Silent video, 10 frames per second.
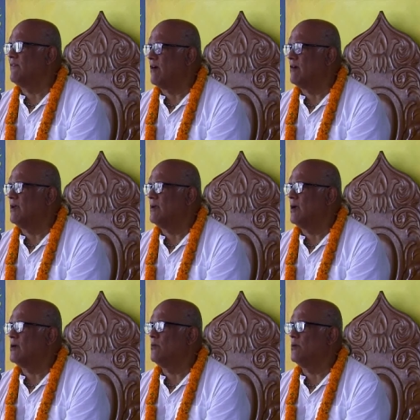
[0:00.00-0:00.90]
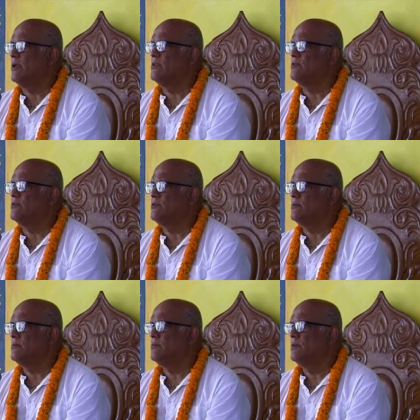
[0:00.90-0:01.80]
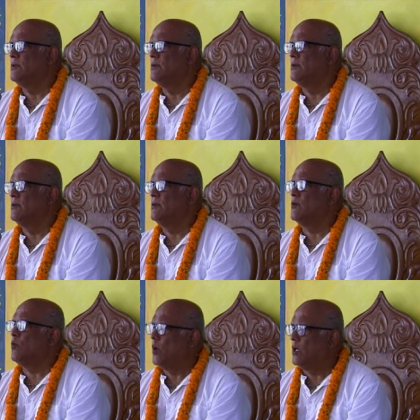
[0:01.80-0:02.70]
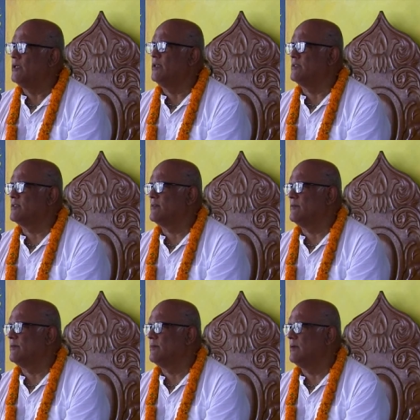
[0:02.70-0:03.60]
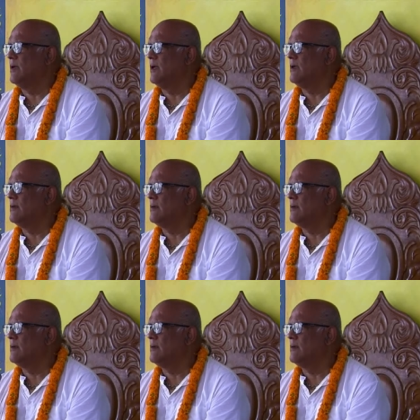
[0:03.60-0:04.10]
Varna? According to qualities. Huh?